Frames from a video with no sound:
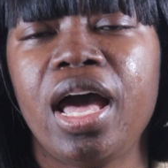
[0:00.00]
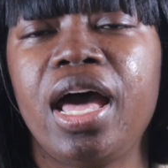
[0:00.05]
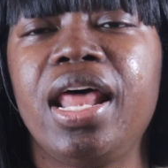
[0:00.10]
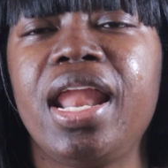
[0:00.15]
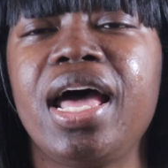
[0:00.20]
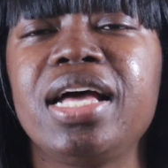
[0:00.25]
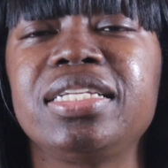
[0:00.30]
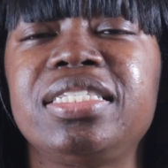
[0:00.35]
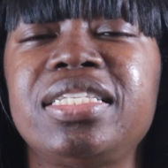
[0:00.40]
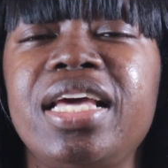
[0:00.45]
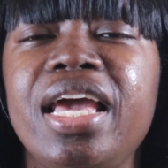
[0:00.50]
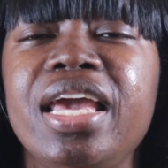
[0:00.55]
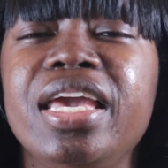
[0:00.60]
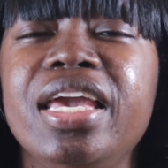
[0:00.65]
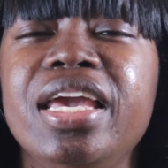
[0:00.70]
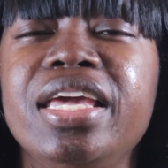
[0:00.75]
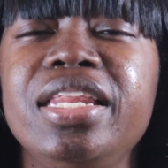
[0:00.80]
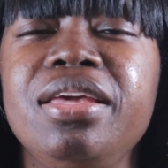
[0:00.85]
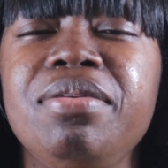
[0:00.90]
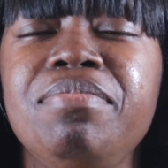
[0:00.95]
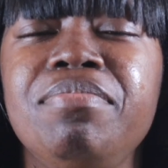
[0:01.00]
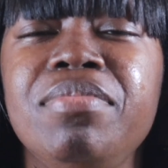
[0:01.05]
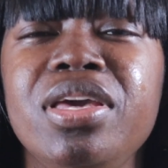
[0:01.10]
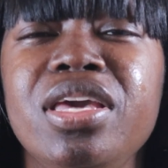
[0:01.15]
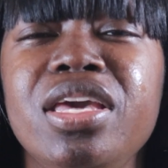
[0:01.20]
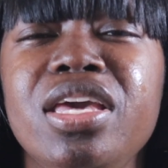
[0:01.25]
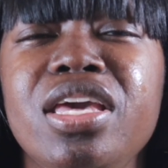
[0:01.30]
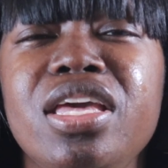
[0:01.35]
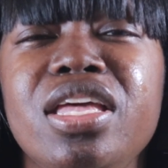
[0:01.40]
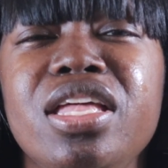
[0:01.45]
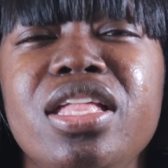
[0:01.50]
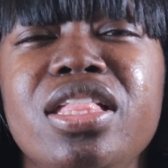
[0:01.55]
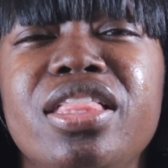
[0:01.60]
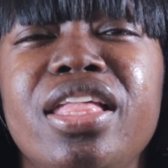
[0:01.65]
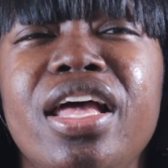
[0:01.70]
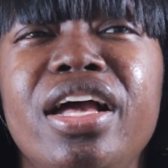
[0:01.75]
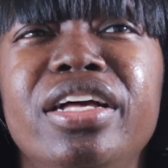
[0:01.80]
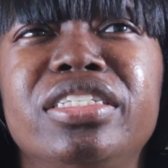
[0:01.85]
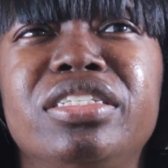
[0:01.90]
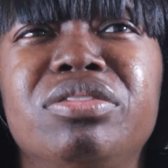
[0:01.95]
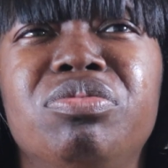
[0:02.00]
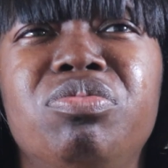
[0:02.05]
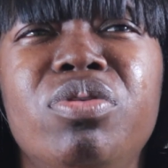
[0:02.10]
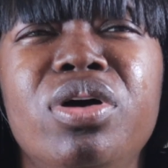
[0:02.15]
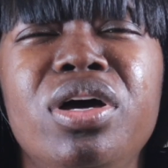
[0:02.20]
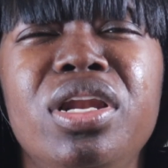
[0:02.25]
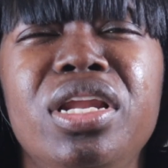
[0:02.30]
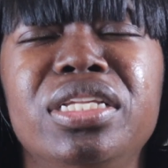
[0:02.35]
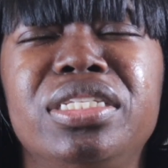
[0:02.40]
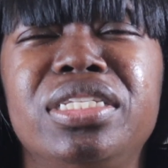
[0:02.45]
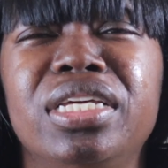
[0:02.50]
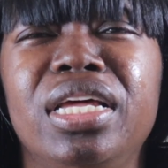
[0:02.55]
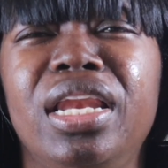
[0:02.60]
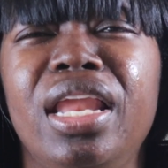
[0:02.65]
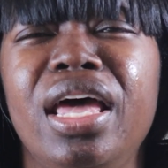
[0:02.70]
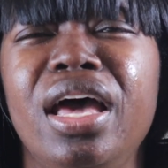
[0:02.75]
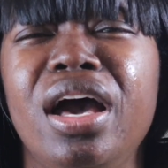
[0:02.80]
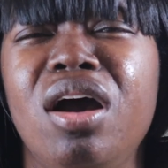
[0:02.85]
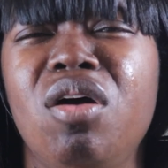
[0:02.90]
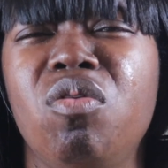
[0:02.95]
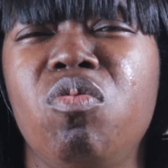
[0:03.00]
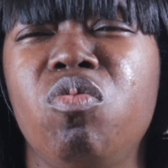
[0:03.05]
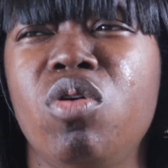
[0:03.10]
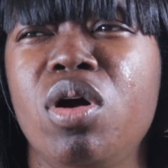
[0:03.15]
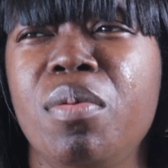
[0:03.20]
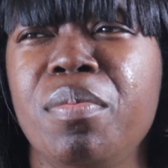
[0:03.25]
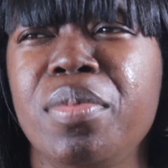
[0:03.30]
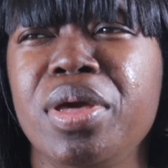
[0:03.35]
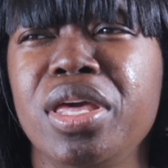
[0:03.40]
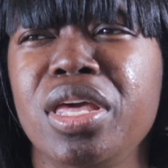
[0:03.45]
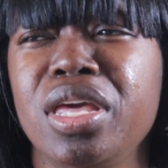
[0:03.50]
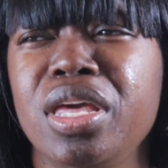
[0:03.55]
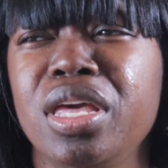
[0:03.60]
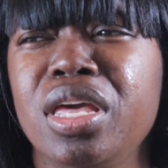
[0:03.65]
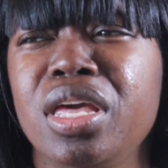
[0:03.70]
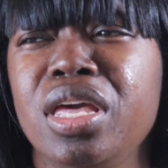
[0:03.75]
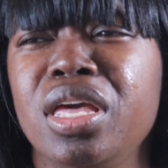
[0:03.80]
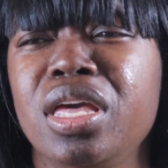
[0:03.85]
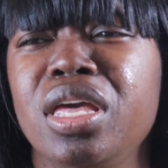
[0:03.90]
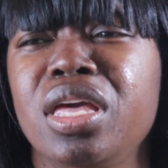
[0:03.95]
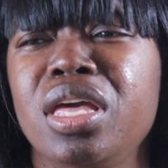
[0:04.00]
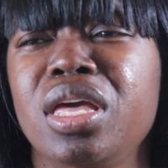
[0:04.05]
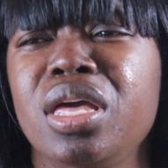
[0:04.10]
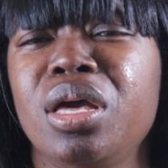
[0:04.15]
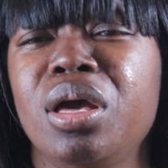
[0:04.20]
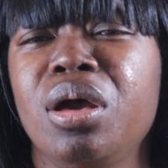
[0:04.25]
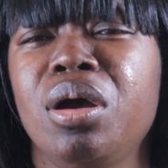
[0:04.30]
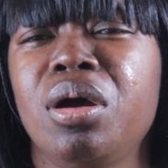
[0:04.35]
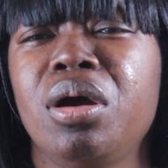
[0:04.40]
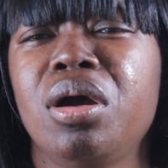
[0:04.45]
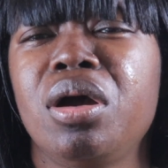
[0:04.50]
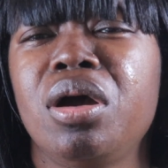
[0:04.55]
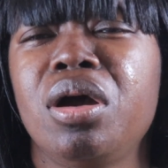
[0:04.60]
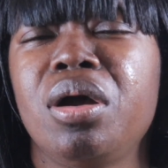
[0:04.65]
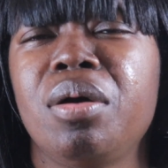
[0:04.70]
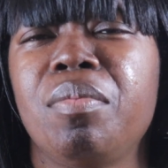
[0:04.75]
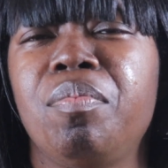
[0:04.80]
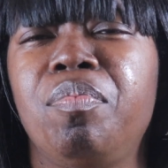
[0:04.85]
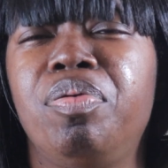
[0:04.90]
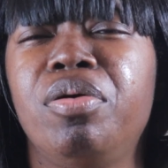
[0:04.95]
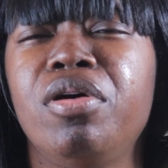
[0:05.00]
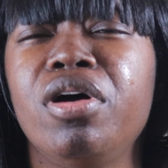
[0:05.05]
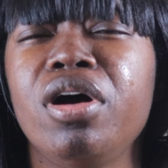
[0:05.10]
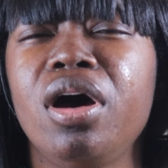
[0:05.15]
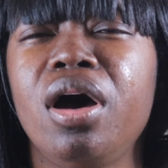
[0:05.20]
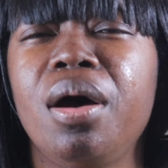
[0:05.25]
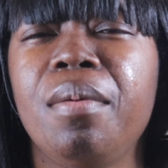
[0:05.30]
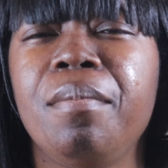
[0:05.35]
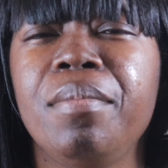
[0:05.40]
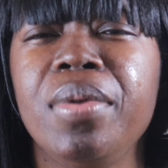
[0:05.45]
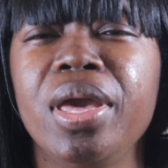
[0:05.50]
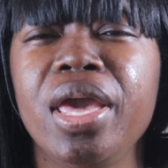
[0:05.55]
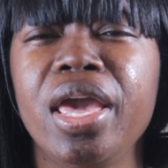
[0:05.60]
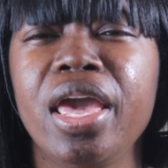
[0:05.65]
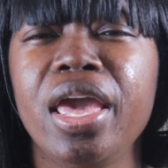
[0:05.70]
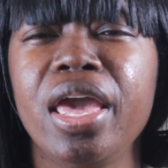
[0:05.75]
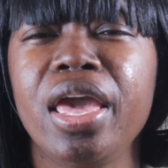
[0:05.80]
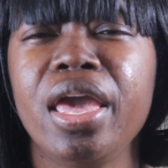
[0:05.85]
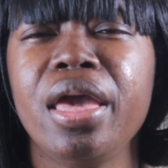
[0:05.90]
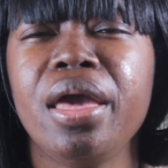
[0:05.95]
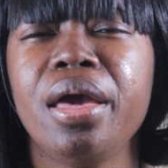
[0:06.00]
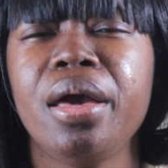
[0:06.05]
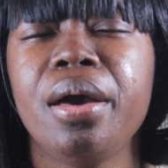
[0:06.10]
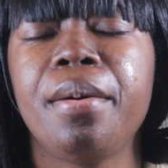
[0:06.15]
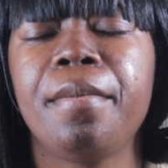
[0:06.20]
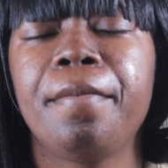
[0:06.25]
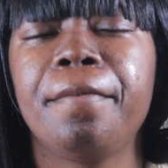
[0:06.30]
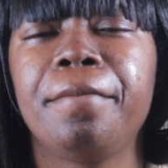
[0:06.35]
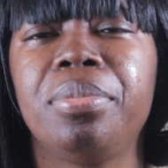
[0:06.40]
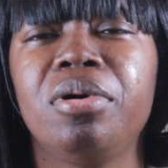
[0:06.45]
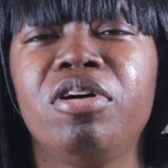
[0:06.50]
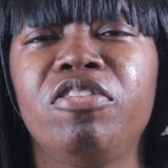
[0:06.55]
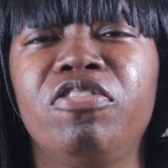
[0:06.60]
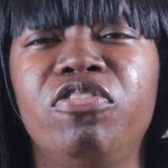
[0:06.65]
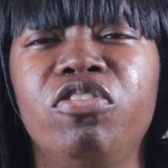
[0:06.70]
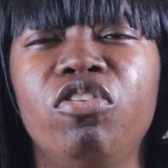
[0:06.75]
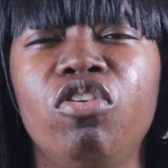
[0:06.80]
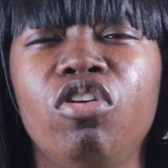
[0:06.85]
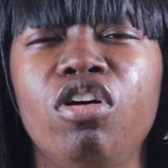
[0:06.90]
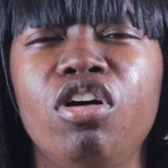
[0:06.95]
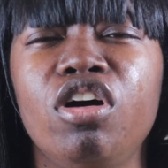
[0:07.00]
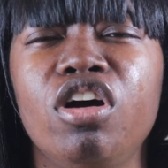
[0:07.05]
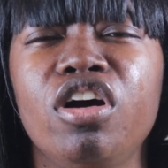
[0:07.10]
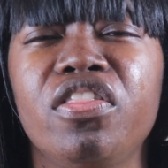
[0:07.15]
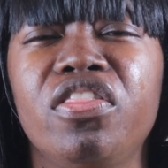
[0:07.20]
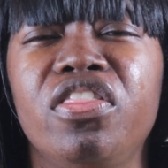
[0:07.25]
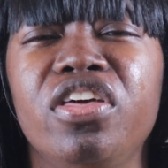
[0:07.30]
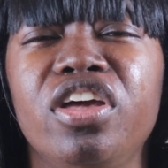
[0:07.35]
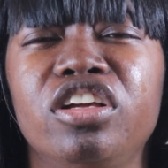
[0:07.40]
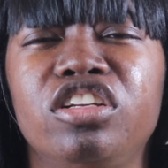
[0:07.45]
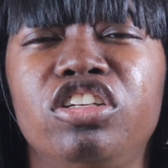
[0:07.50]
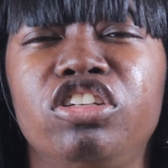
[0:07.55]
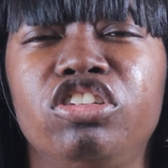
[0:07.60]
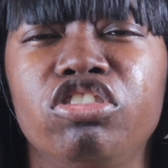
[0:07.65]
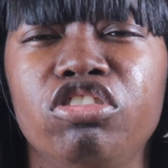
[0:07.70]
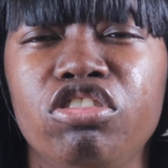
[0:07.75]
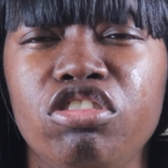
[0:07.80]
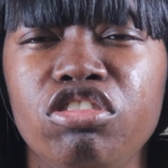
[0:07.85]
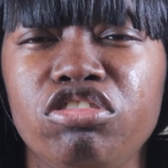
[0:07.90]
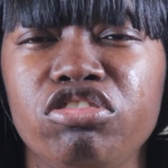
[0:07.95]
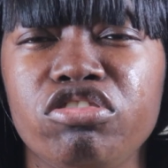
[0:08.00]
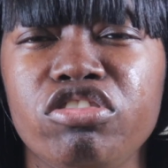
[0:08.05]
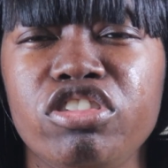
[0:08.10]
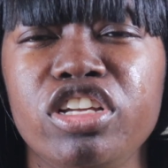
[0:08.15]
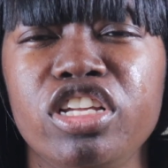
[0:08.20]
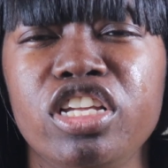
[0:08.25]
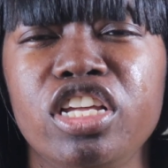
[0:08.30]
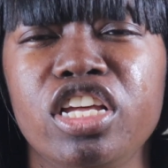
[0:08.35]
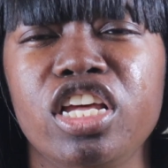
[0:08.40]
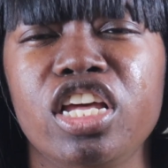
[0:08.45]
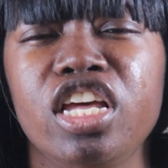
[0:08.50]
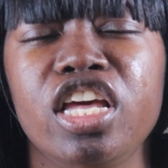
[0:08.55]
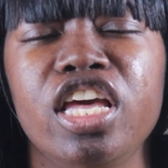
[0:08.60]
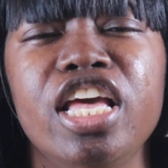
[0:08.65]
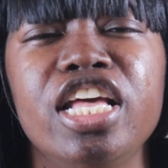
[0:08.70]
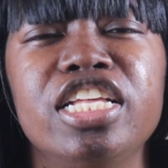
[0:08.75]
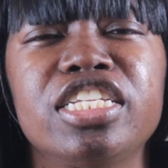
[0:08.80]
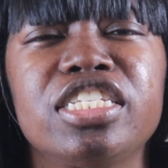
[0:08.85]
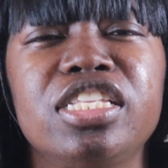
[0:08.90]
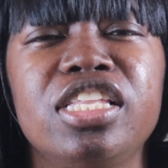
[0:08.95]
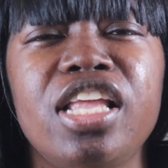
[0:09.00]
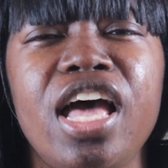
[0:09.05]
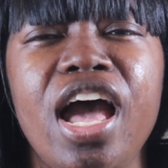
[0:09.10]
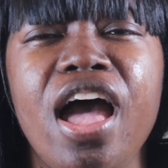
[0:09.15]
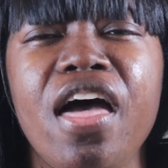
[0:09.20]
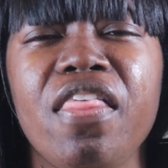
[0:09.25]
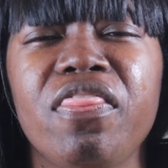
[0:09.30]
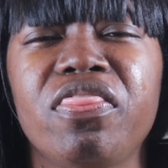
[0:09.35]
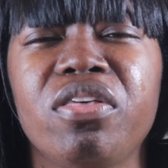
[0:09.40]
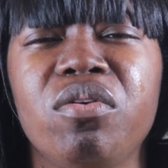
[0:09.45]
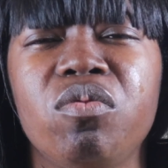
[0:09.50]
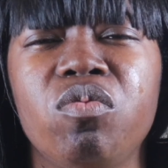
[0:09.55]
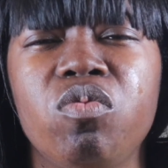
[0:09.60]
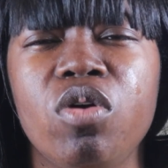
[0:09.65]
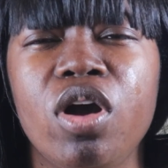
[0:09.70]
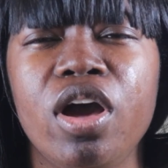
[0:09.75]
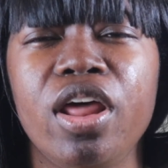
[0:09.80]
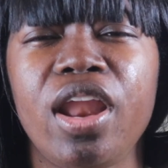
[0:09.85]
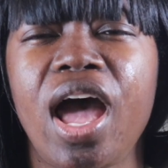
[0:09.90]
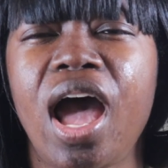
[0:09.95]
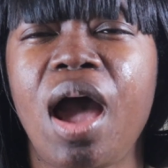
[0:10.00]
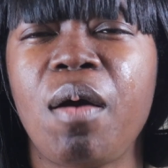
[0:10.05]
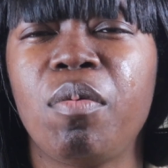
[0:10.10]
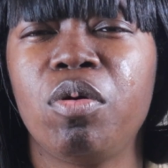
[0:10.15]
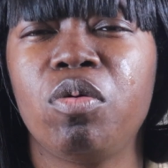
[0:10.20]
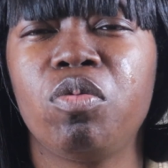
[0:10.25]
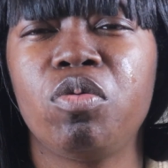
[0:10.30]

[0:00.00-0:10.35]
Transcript: And I say any man that's willing to let a woman put a man before their children is not the one I